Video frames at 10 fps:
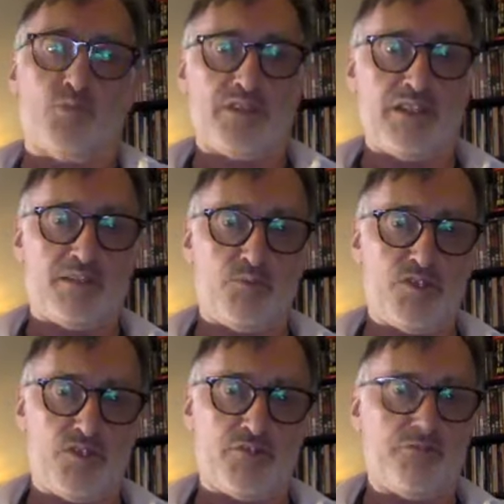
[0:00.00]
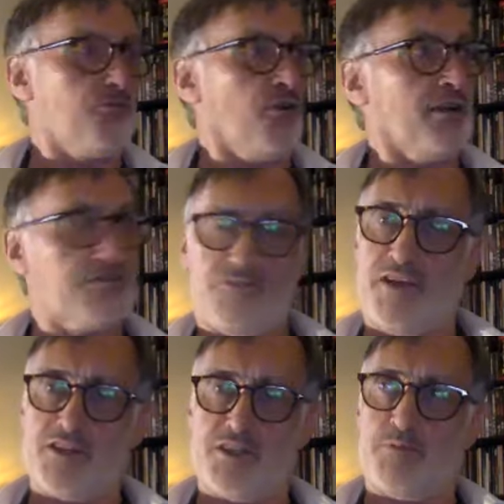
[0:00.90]
when he was at Fright
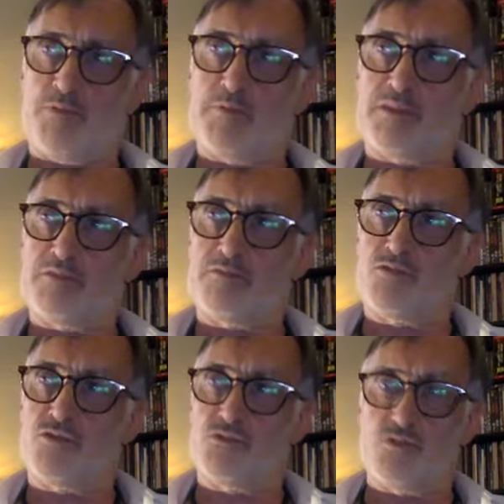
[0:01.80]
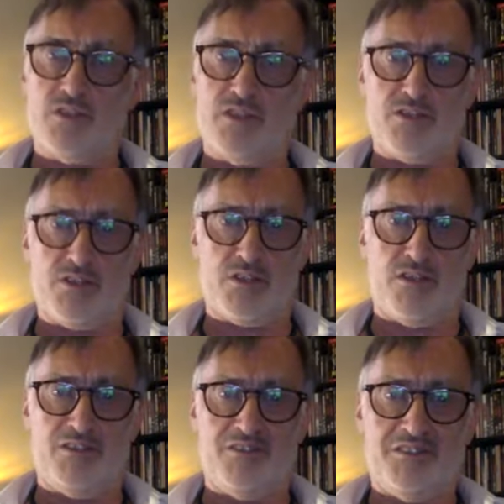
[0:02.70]
Fest, probably two, yeah. three years
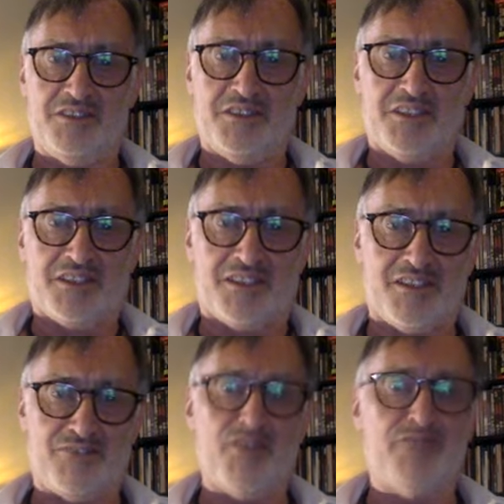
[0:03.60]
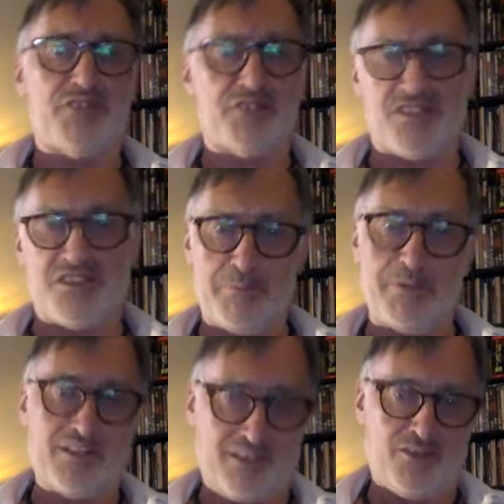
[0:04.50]
ago. Uh, okay. Fright Fest is the
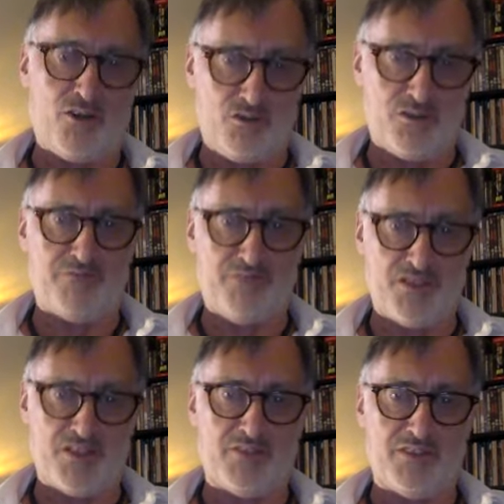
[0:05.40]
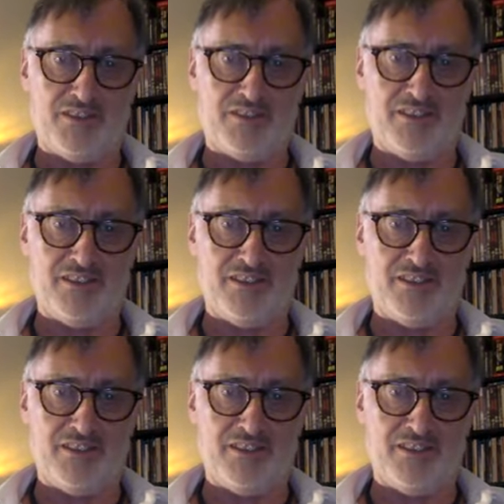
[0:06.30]
big kind of horror festival in yeah,